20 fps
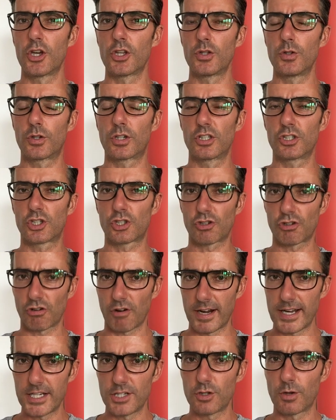you can
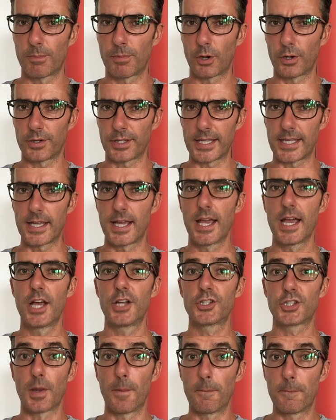train your body
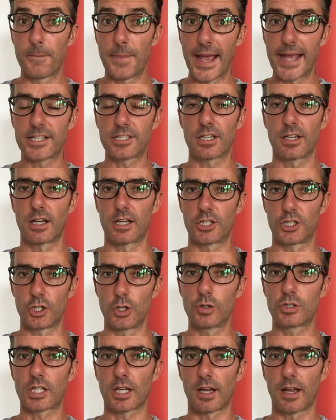to better
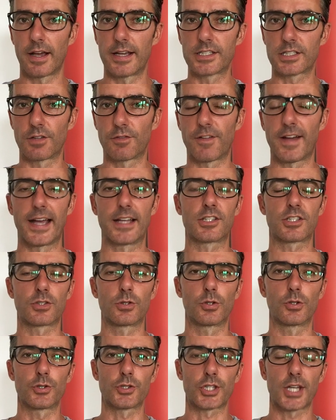utilize the fat
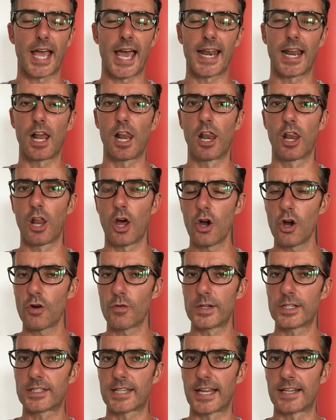stores, and at
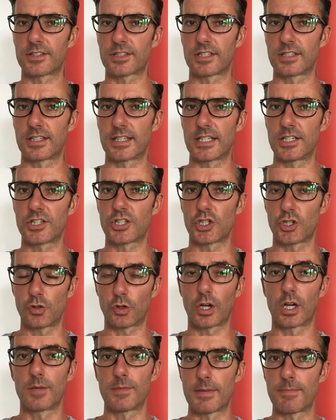lower intensities, you're
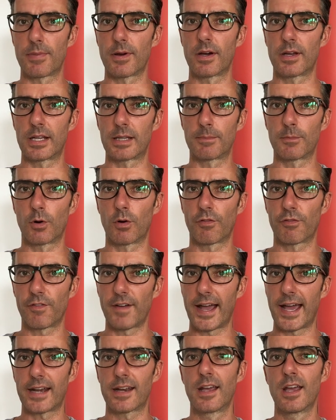going to be burning more
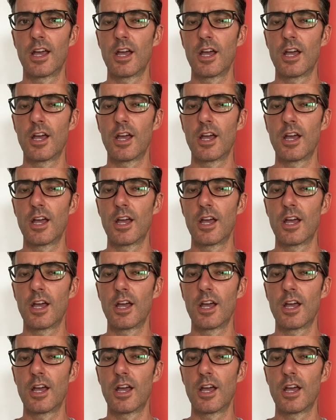fat,